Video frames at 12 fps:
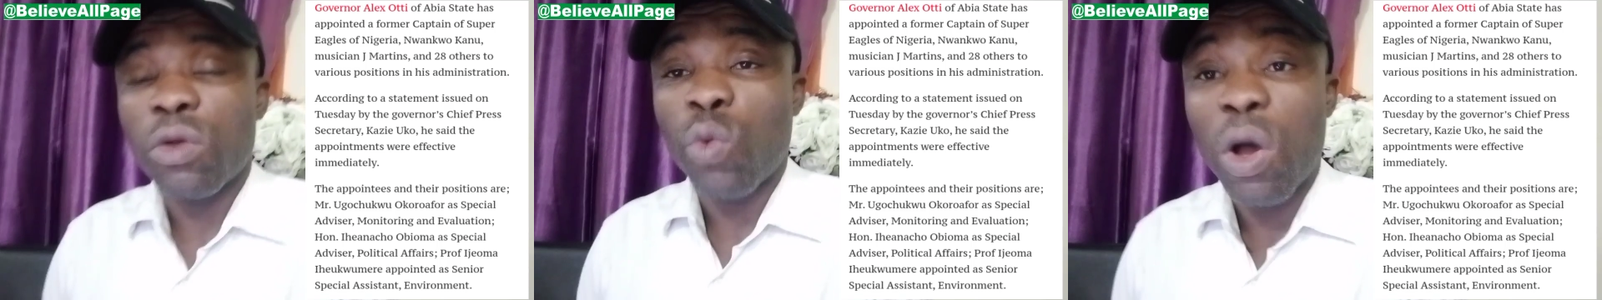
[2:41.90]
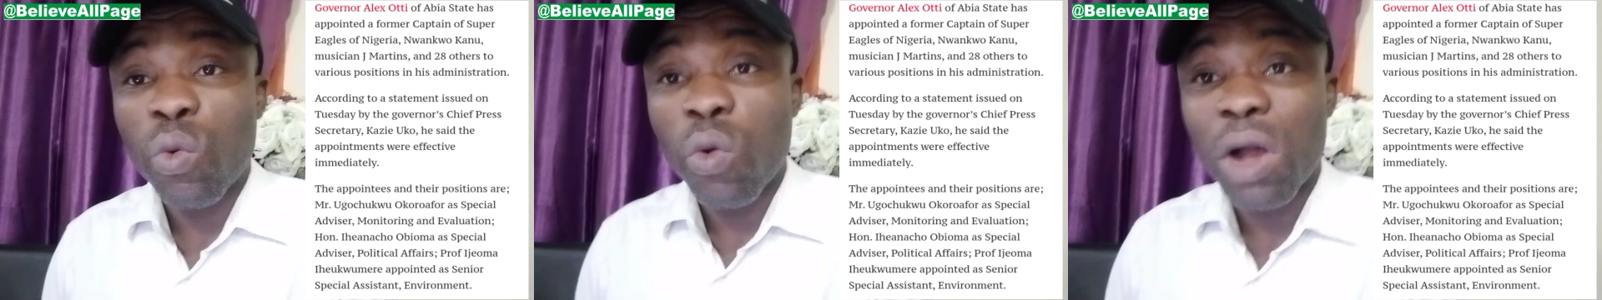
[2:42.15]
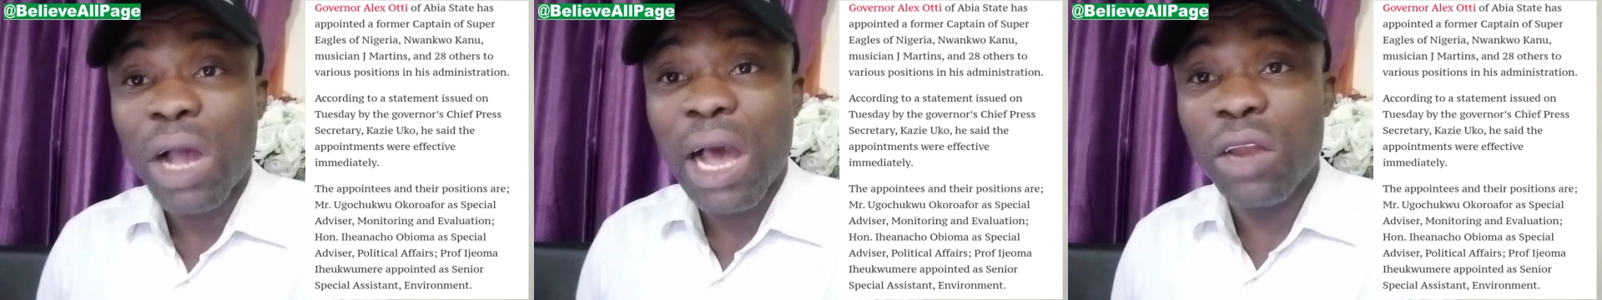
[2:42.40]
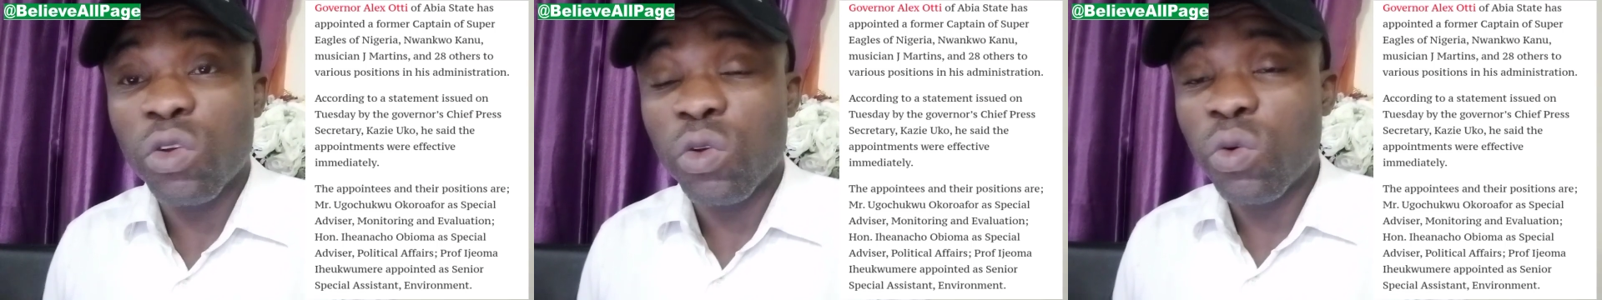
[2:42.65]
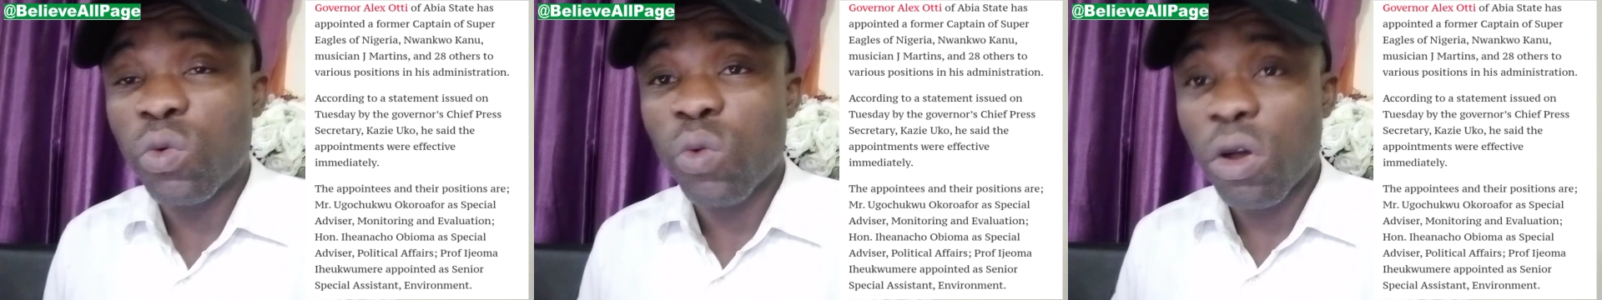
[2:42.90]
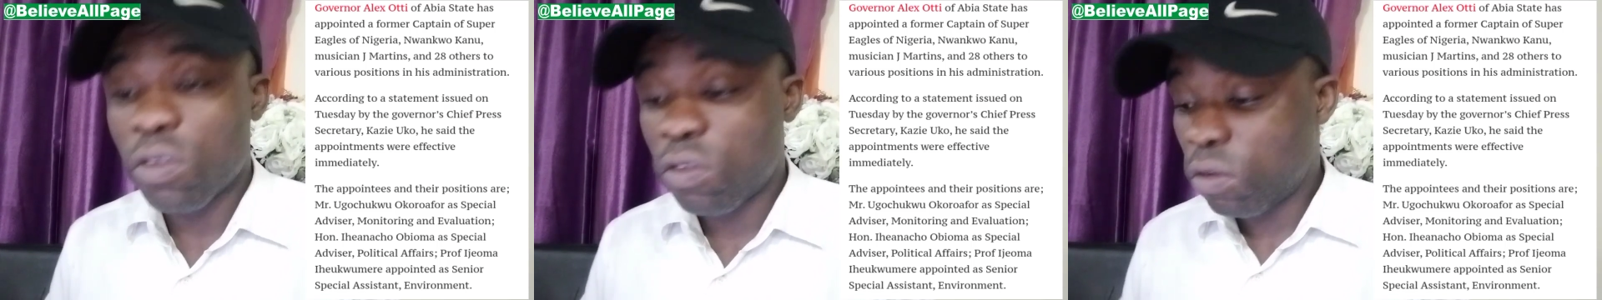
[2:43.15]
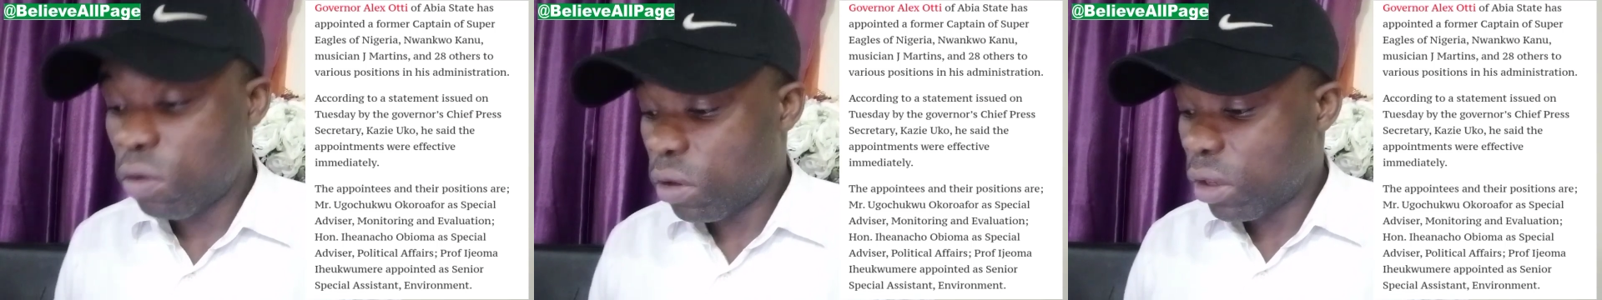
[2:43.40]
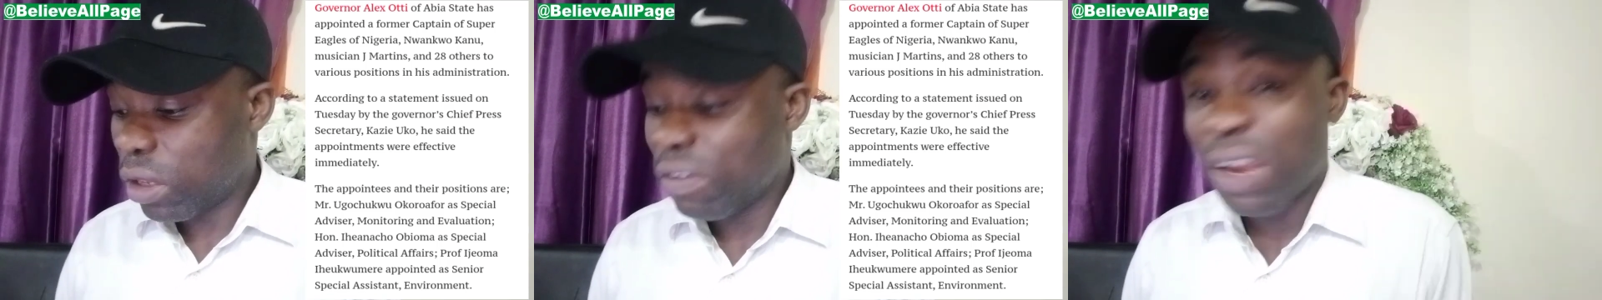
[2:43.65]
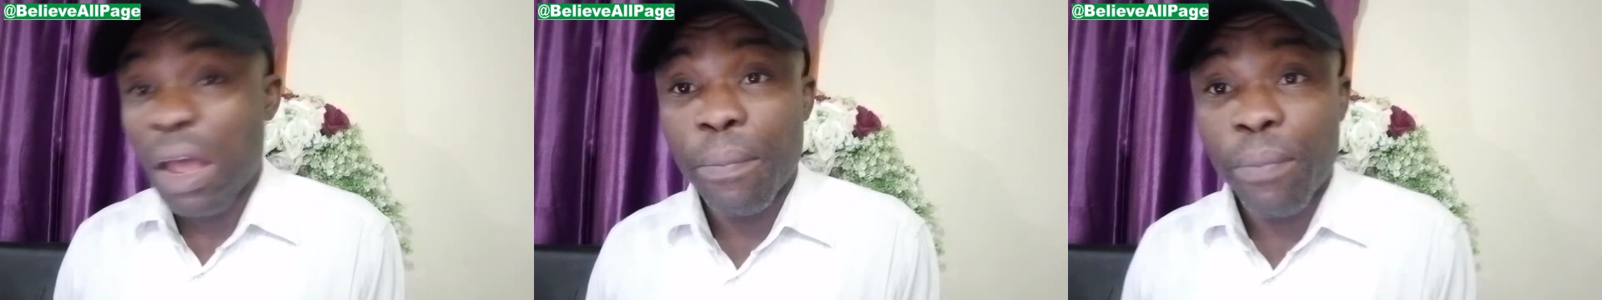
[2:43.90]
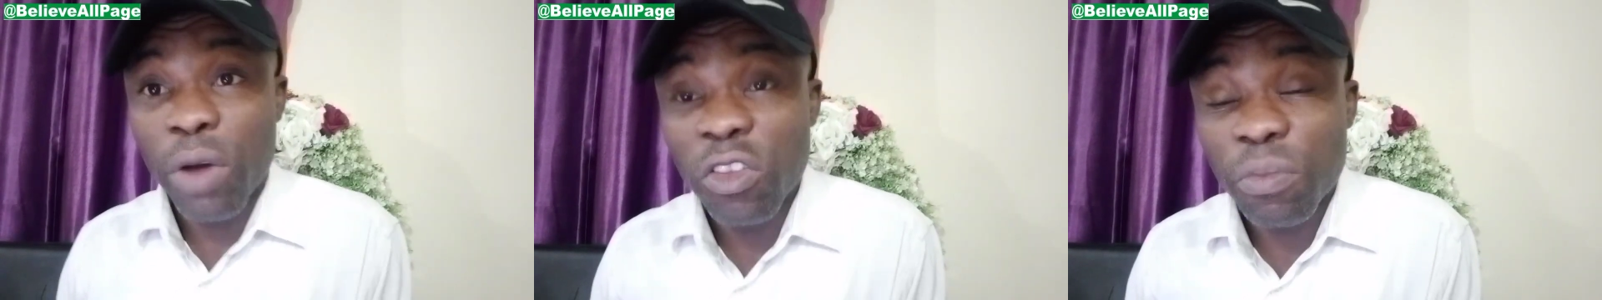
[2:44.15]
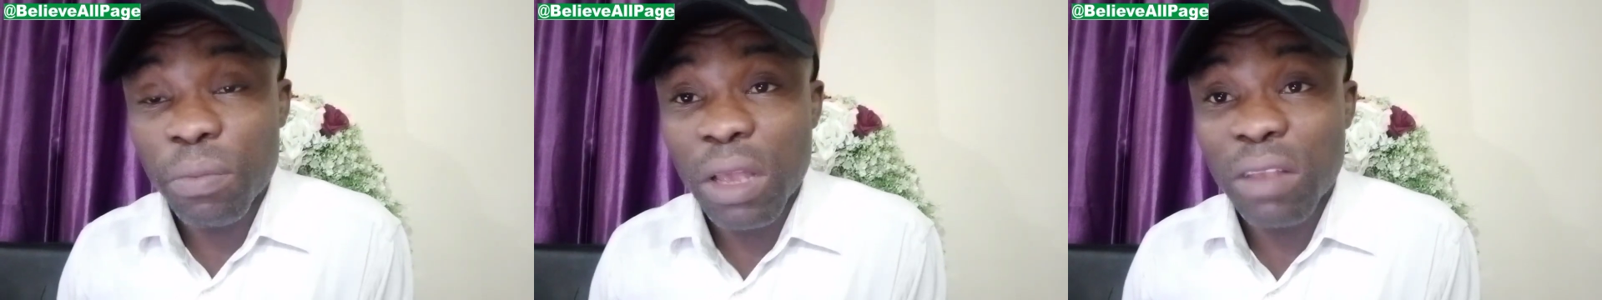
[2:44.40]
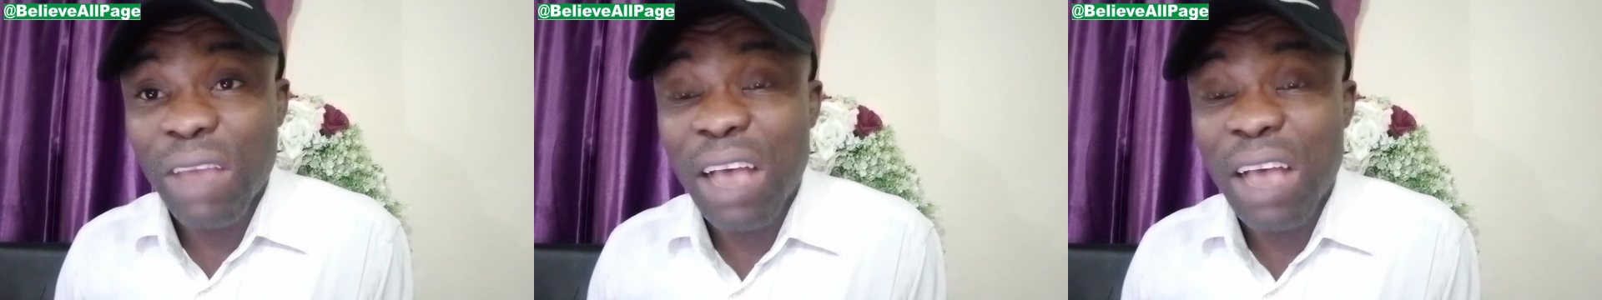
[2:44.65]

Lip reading: Wankwo Kanu was given appointment